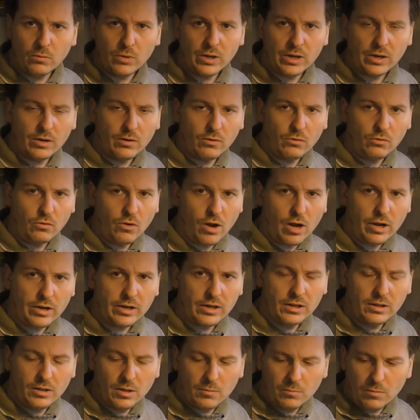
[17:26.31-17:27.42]
with a rock
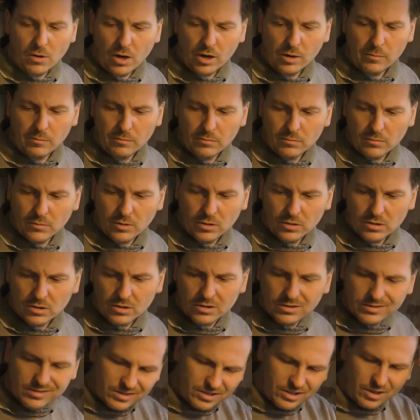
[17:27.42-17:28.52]
in the bottom or
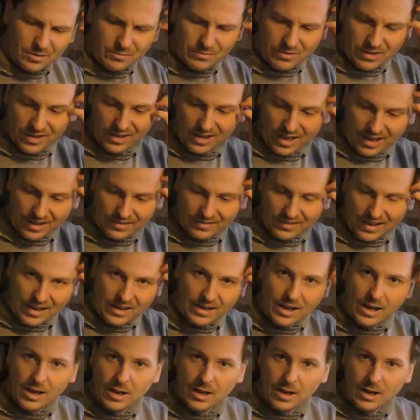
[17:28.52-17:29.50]
something like that.